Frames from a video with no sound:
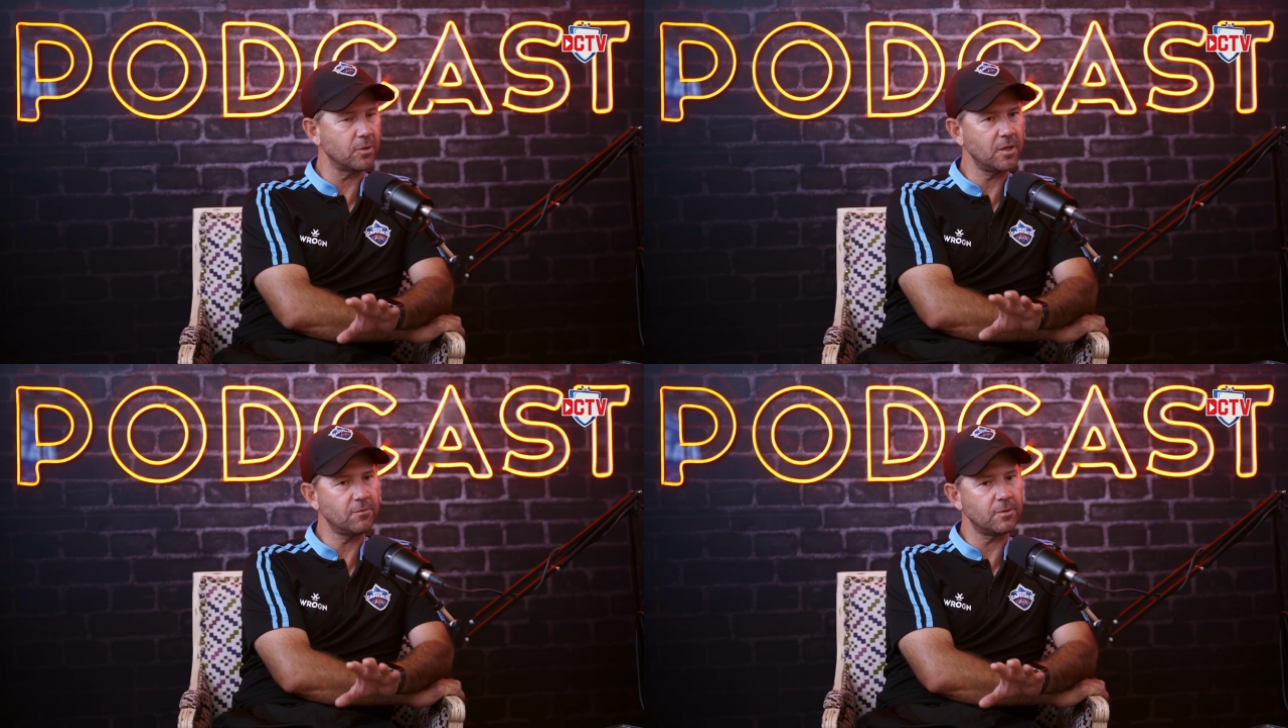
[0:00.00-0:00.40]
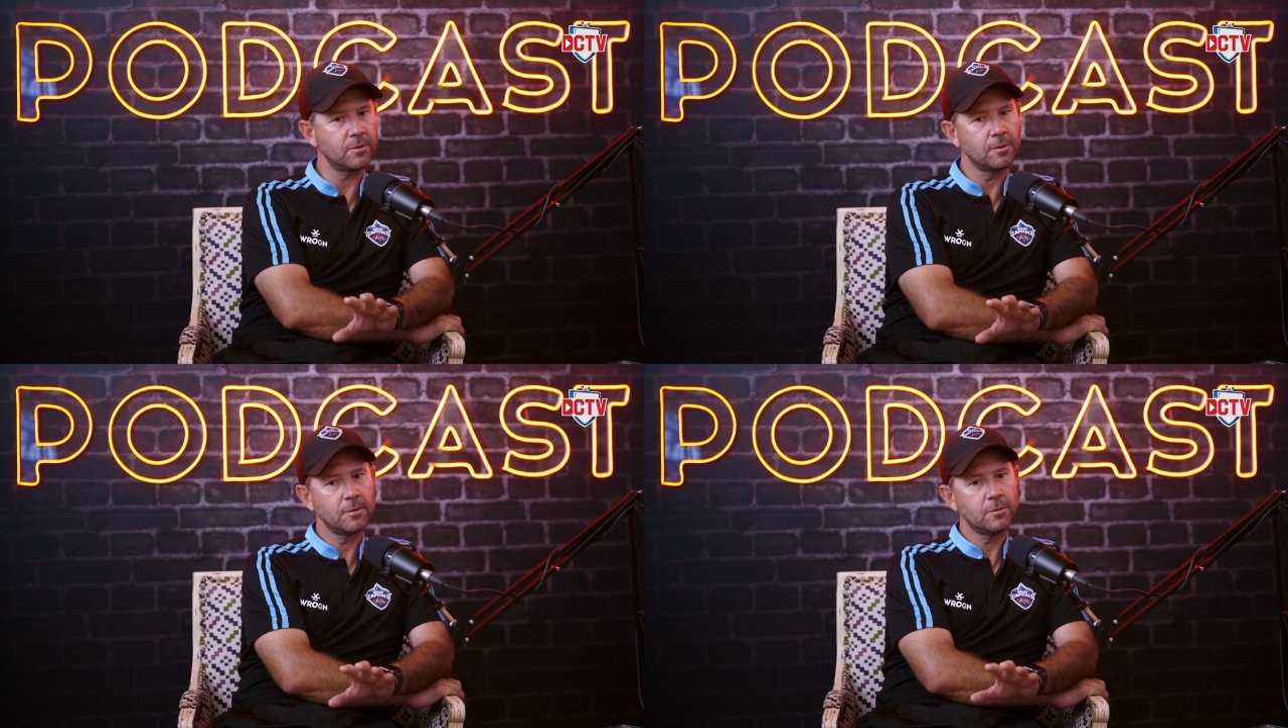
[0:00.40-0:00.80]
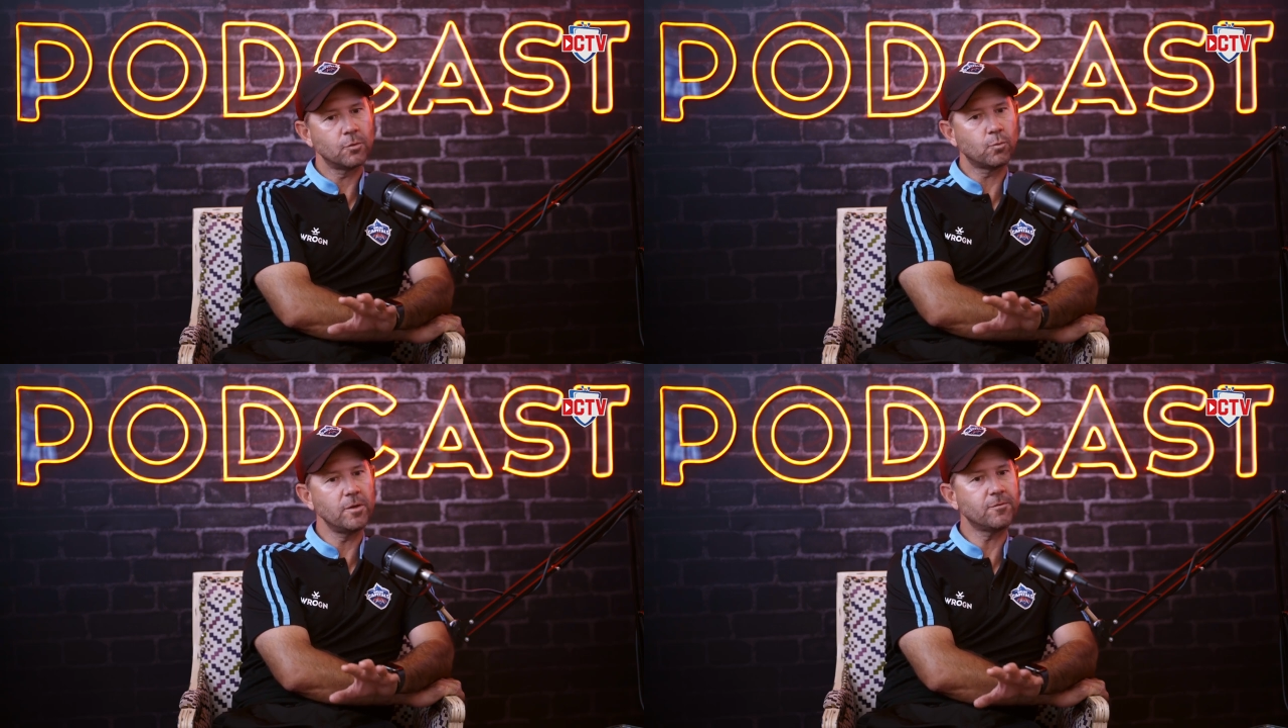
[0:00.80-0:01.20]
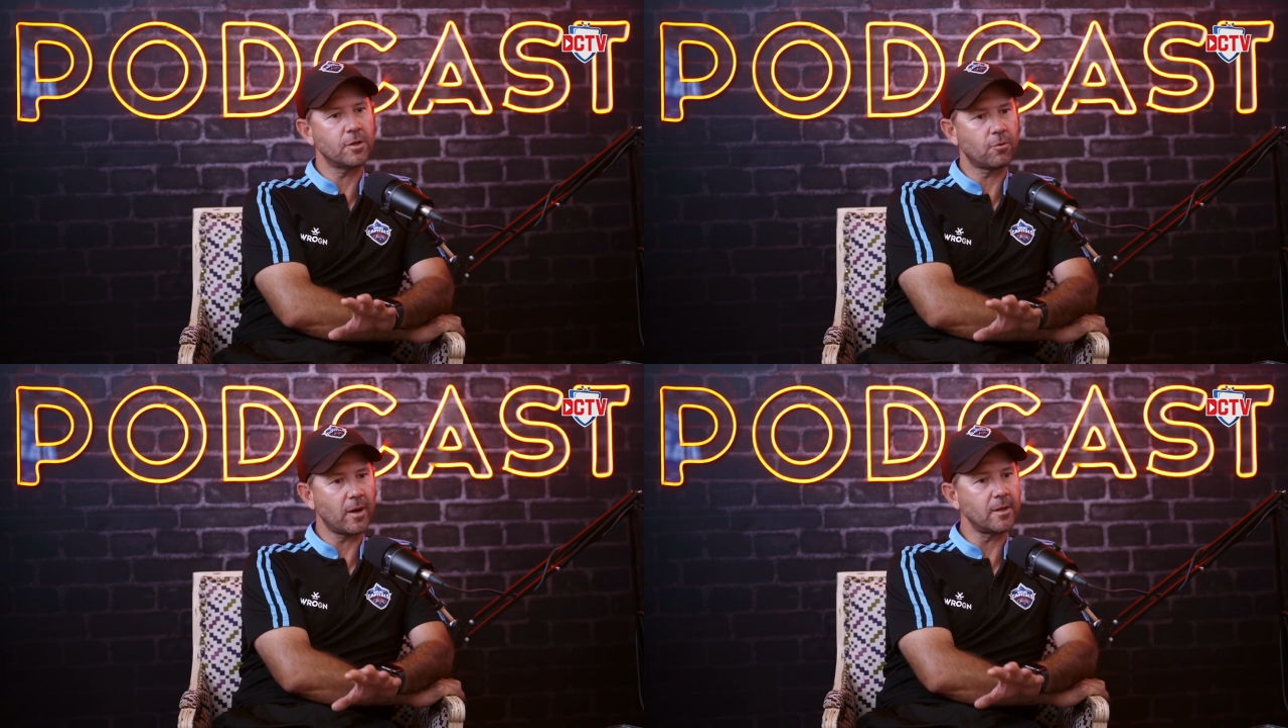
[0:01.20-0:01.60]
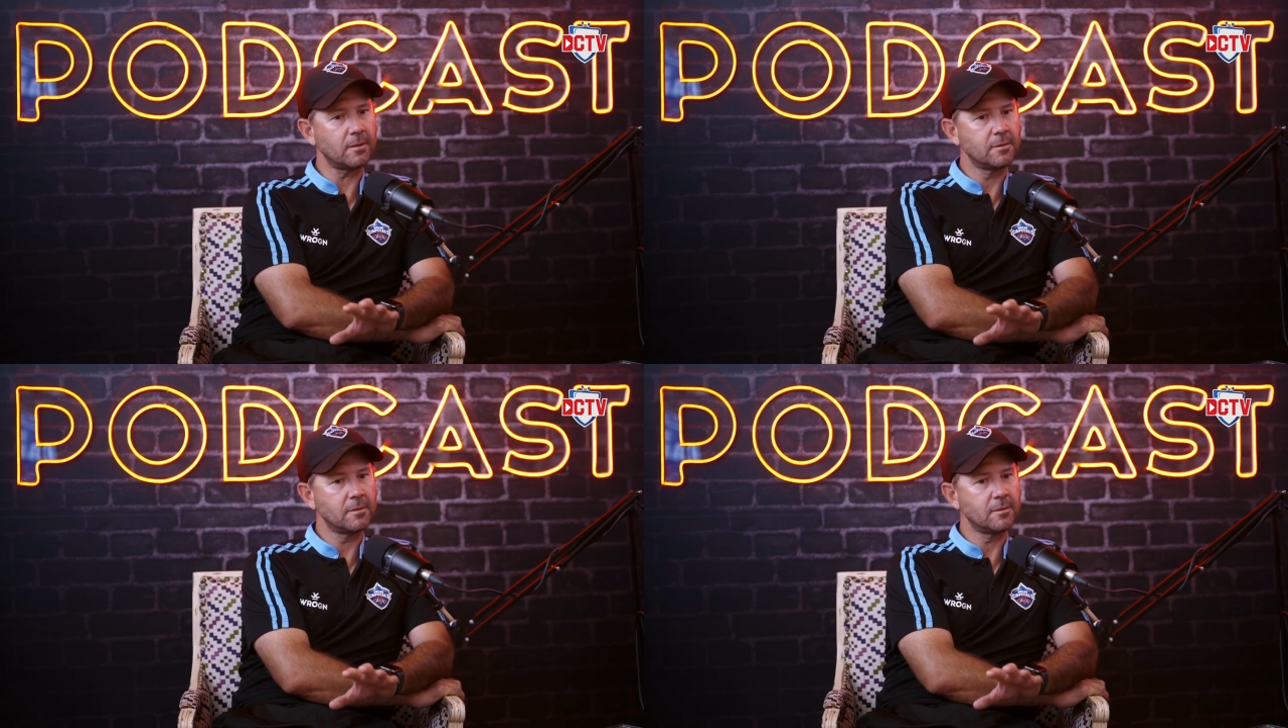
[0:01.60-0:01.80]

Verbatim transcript: We even look, we've got a great